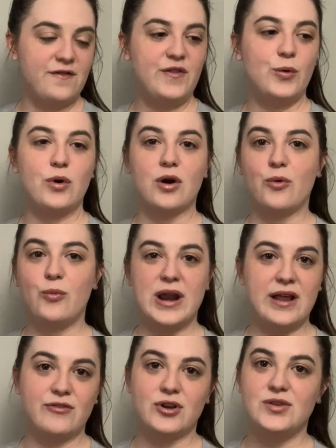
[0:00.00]
for
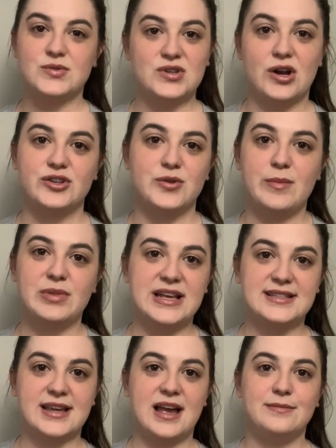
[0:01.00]
whenever you start doing
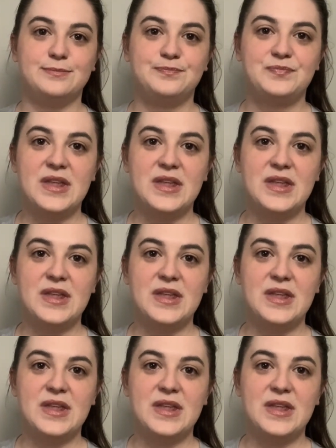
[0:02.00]
plays again.